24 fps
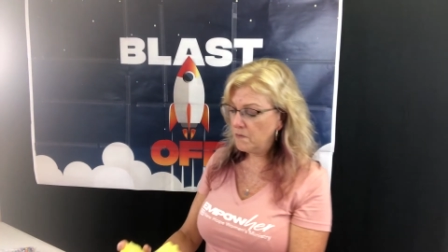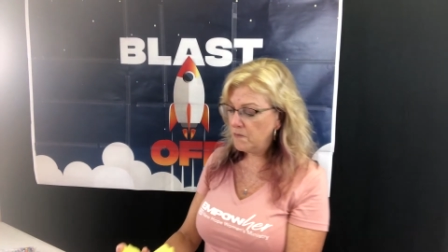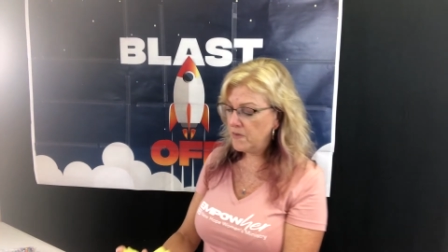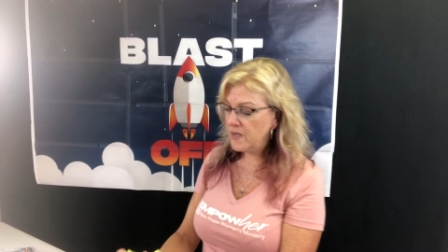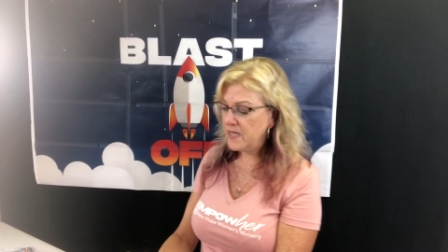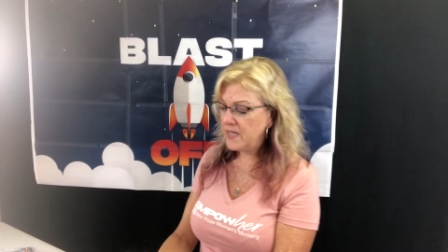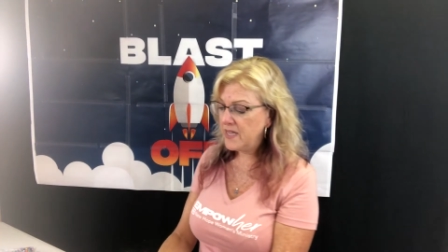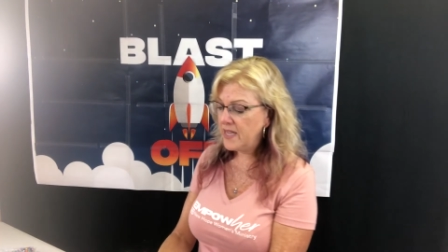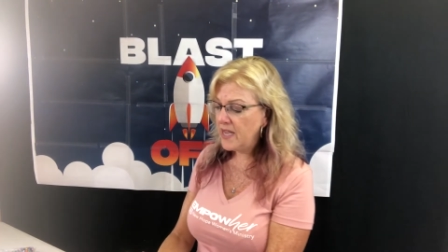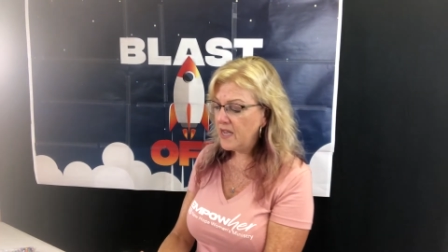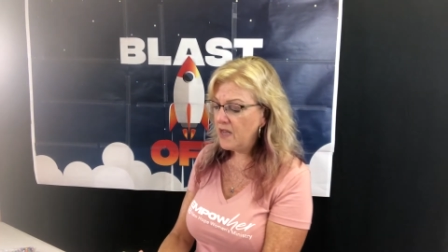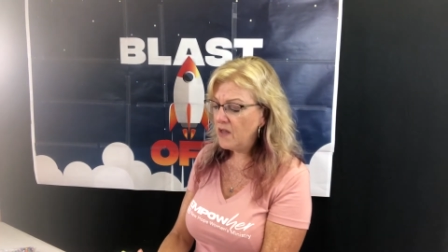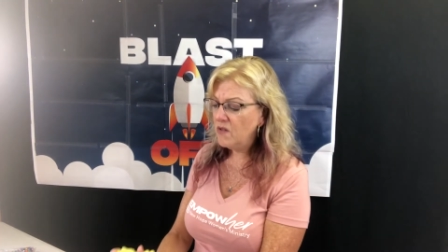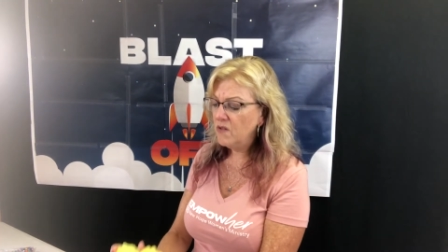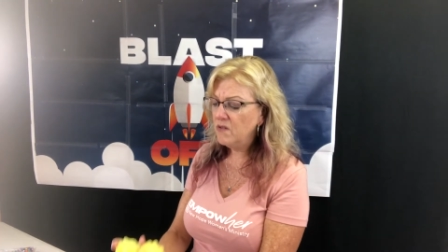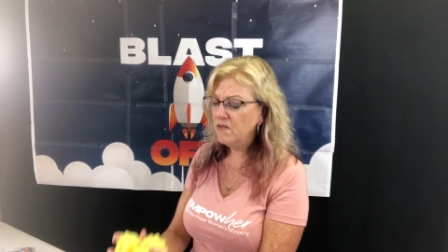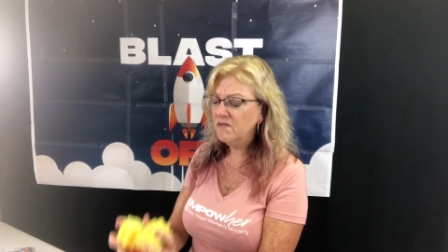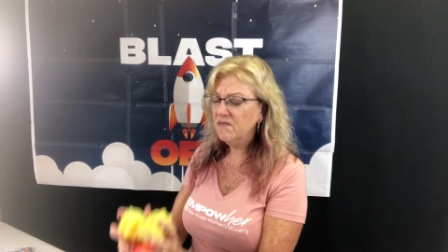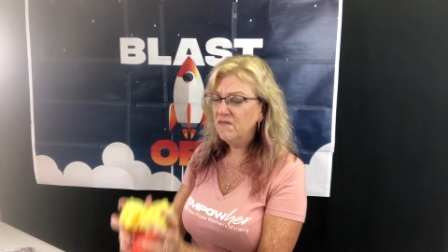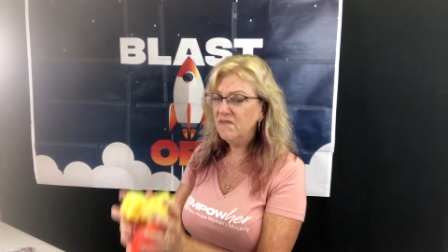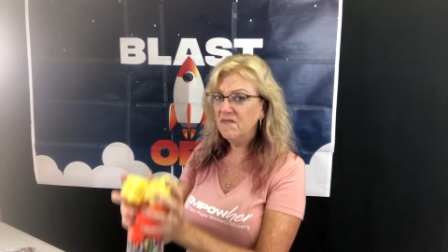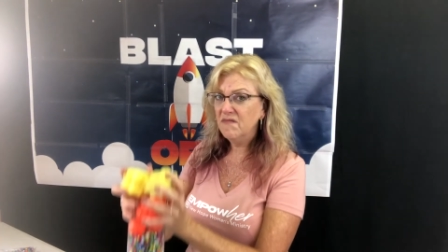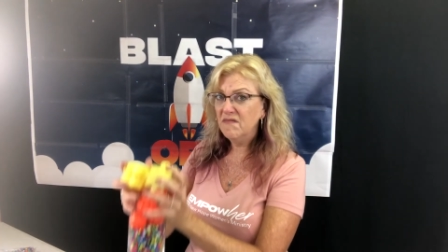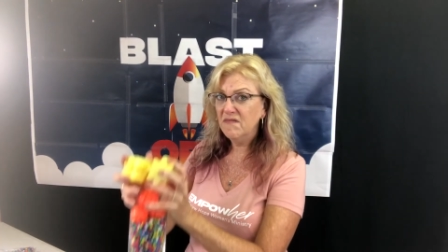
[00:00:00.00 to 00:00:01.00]
But now
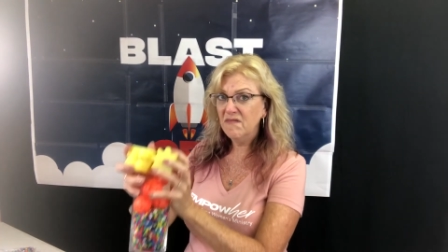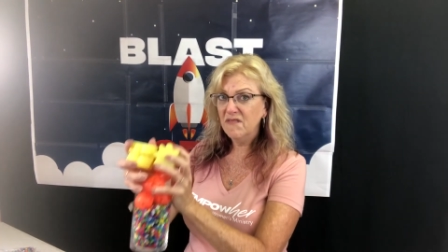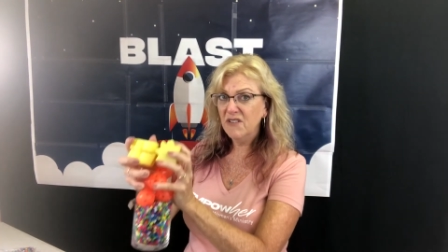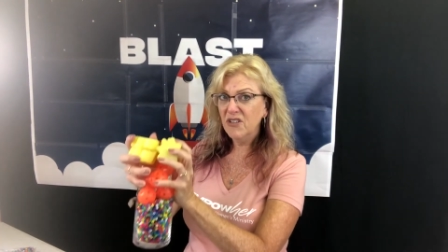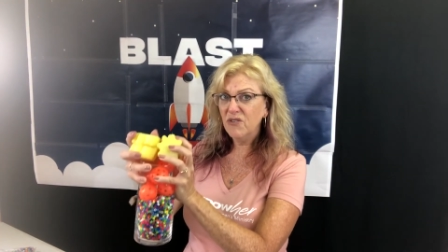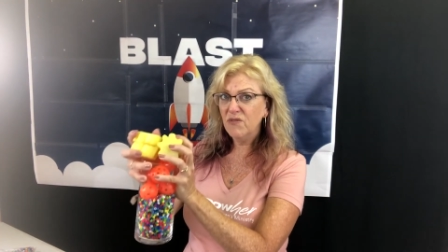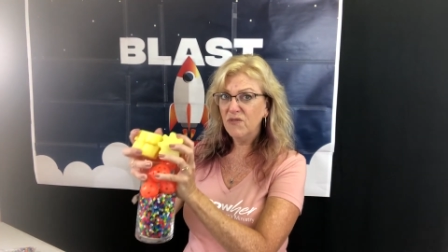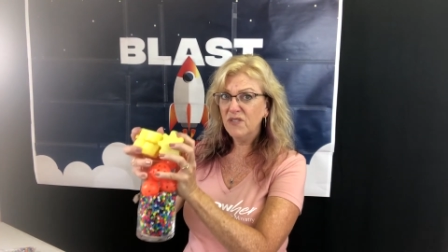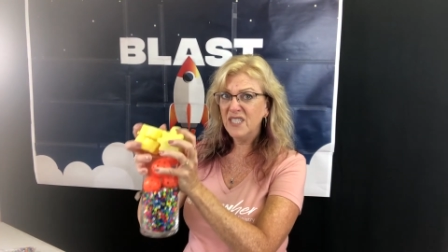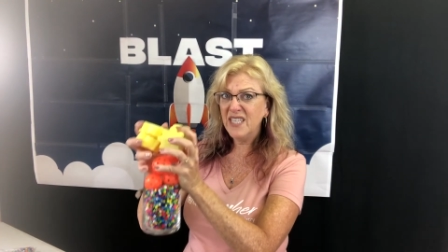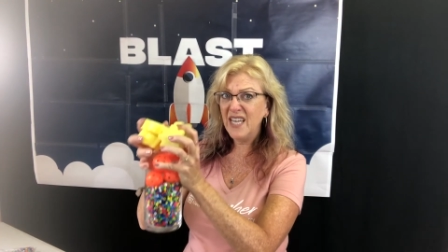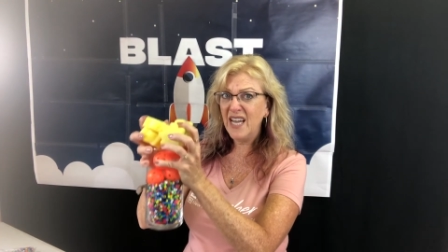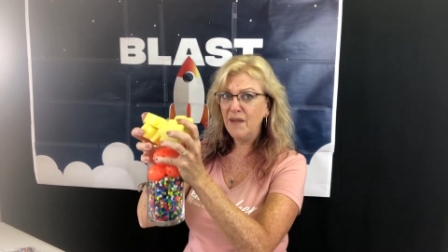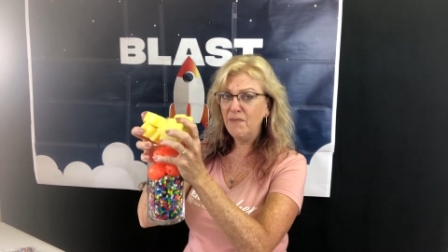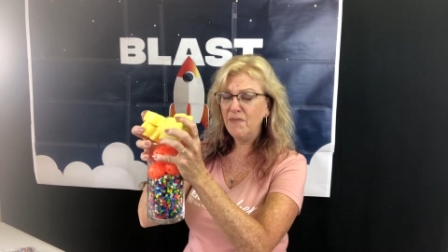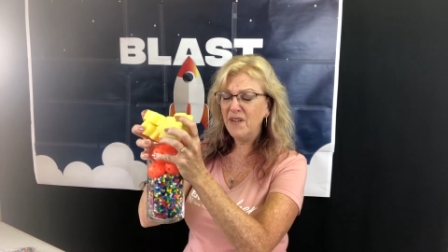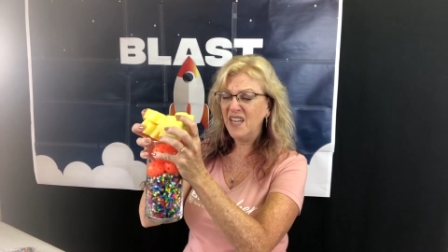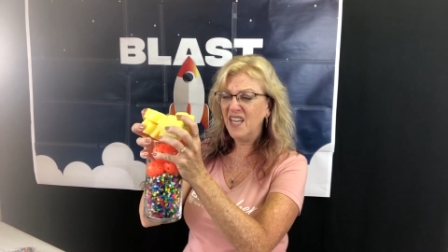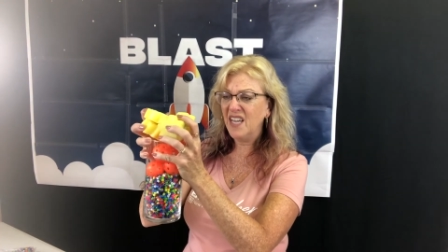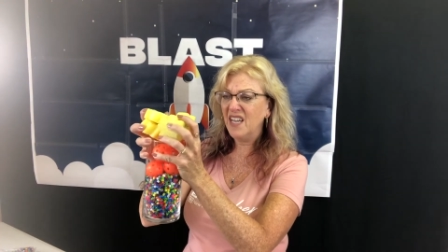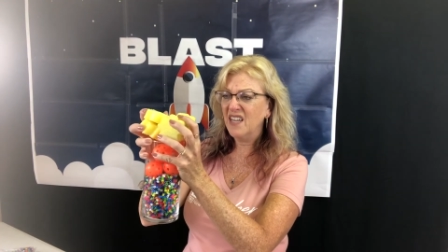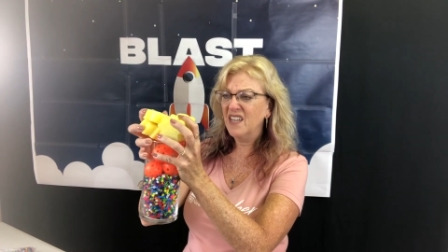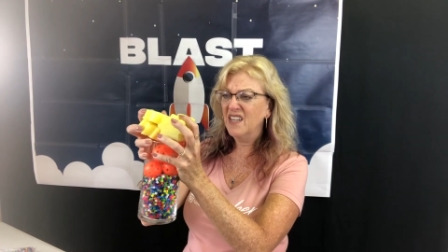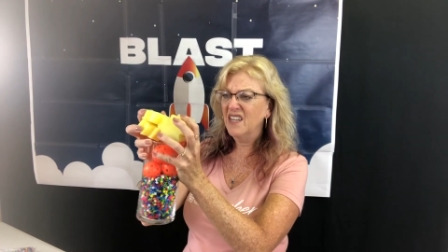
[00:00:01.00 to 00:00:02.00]
look what's
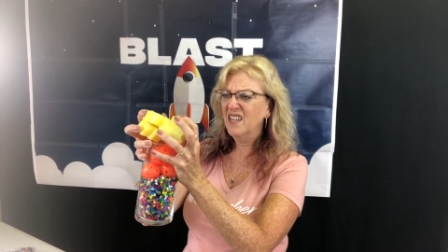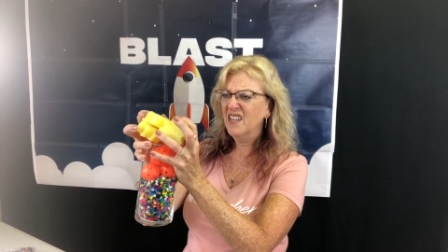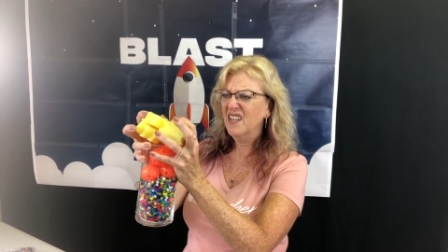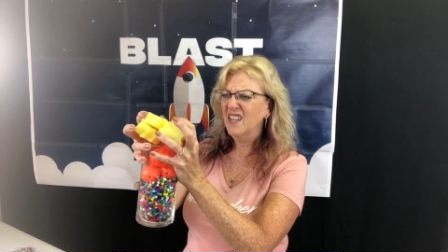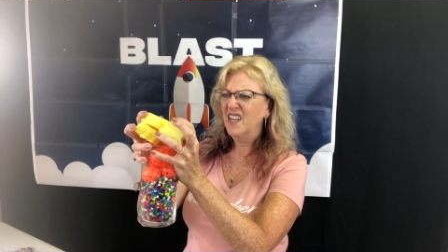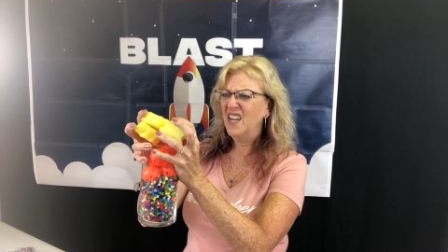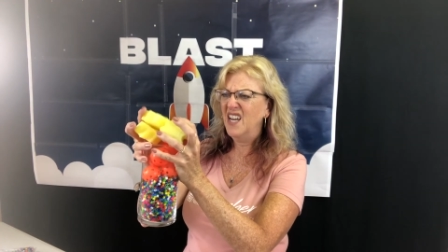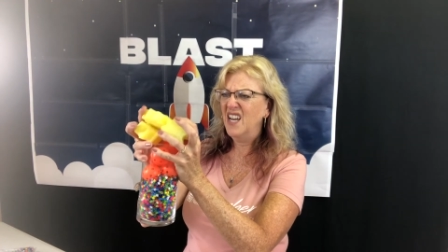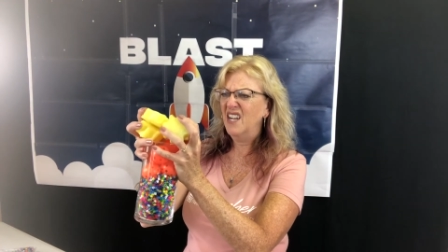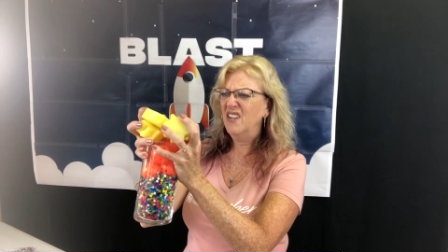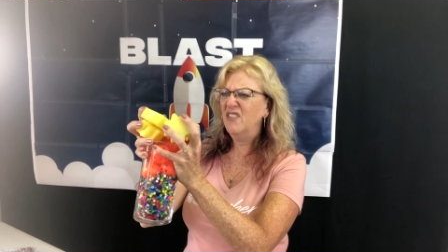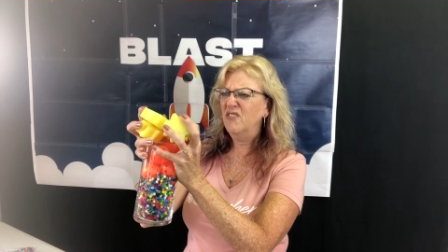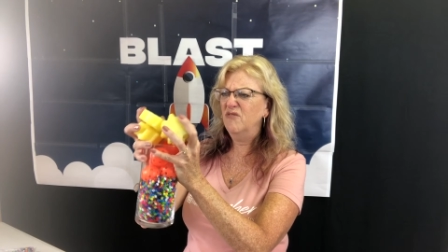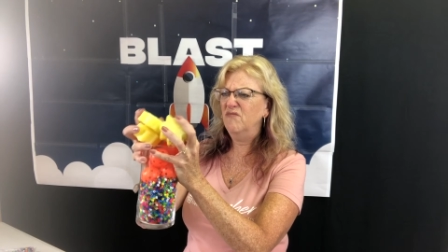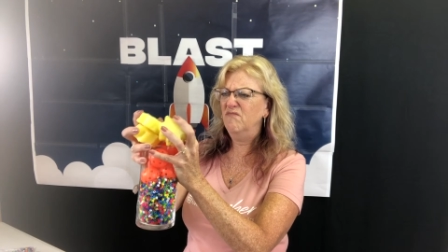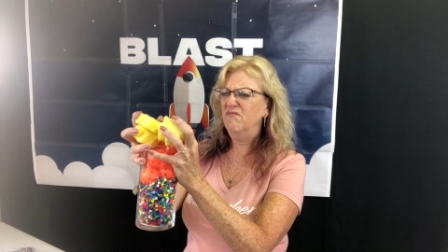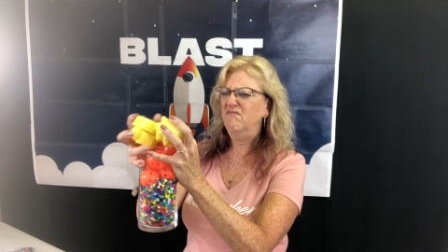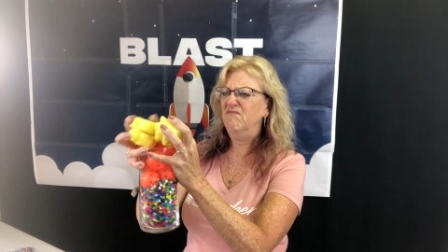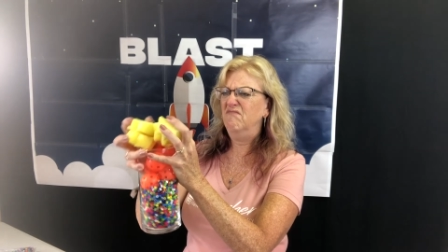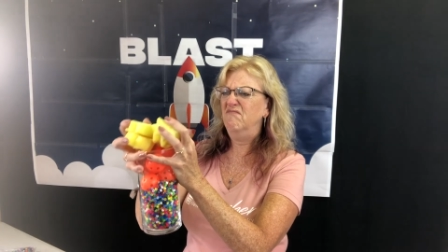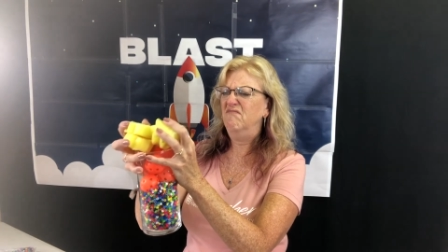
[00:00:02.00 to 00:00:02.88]
happening. I don't,